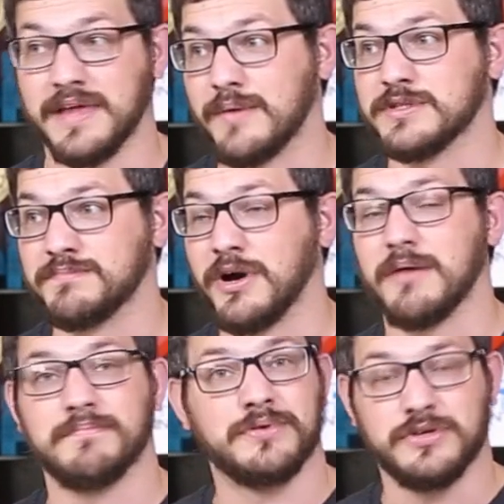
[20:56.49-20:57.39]
That was
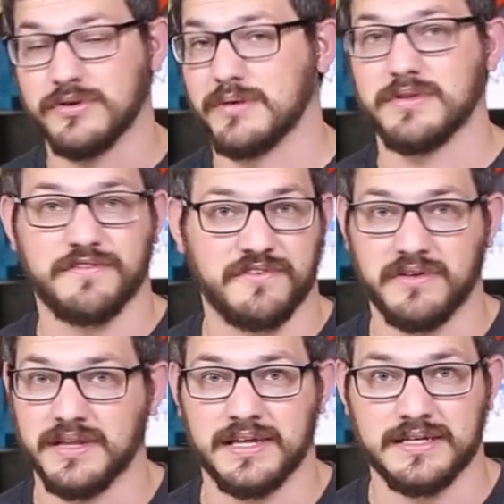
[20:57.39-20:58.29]
bought purely with
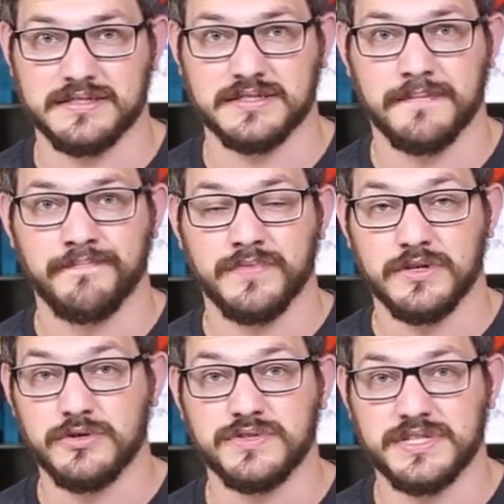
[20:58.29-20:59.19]
affiliate links
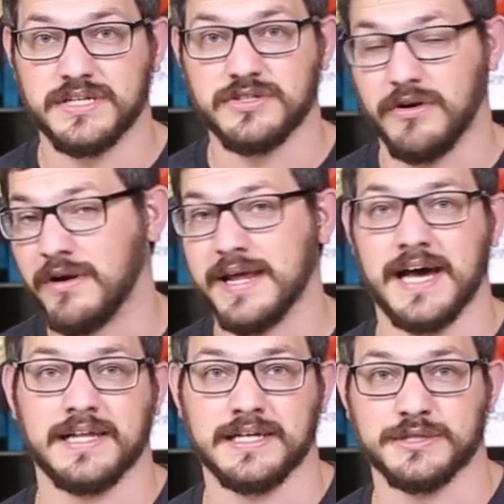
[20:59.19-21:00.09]
usage on
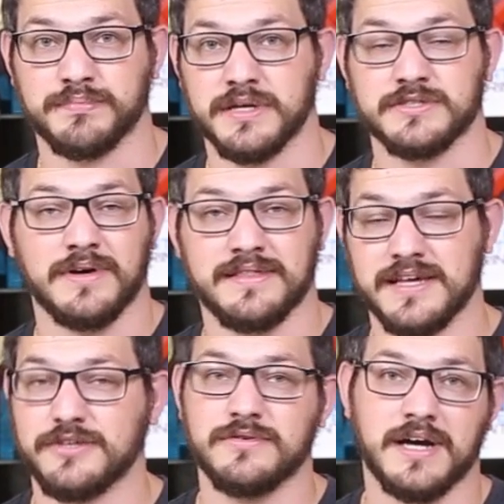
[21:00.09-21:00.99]
Aliexpress, so I
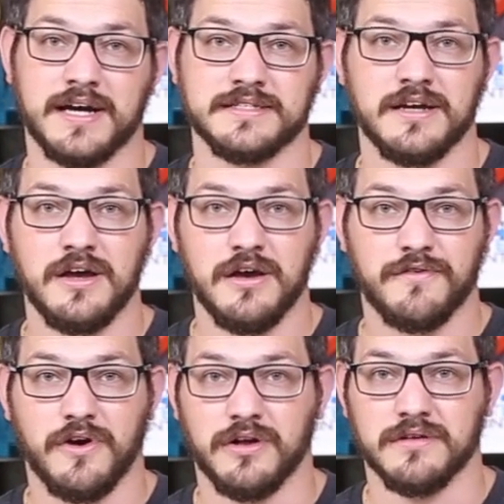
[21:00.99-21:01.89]
thank you guys
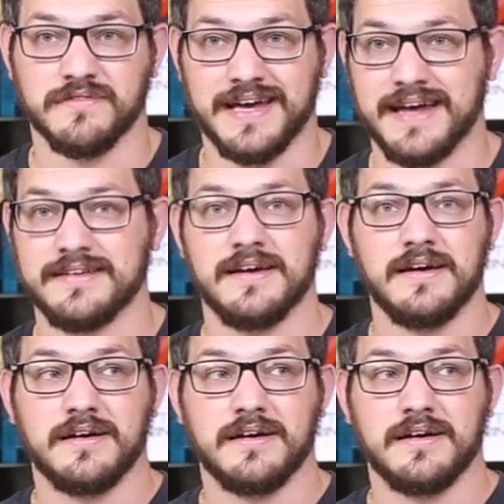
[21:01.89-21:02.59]
for all of that.